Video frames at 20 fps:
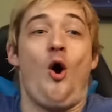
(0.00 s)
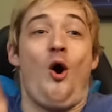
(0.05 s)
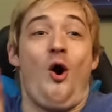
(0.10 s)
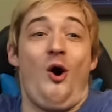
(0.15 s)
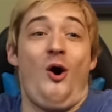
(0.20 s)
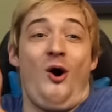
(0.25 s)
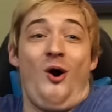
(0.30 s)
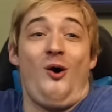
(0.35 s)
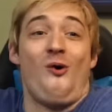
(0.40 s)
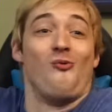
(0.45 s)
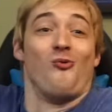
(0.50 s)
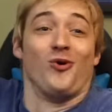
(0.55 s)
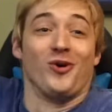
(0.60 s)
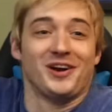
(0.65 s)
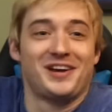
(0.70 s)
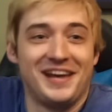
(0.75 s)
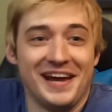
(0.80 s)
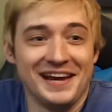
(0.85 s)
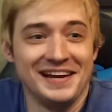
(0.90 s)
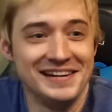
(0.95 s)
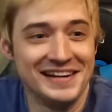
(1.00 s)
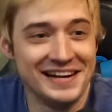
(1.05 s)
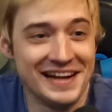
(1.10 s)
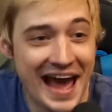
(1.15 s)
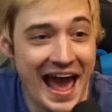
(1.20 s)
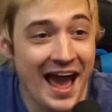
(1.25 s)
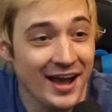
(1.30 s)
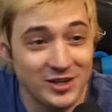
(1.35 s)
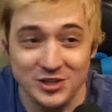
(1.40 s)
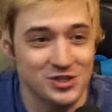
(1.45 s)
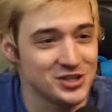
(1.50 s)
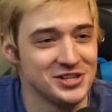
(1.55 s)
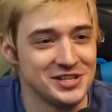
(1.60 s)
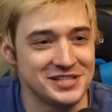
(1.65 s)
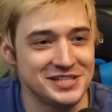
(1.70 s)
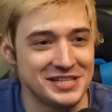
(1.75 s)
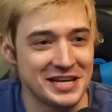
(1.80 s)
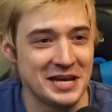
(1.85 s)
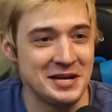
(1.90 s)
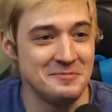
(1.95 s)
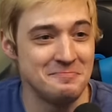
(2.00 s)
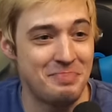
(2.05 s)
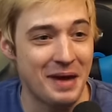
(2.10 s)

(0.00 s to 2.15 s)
Oh, we're getting an action scene,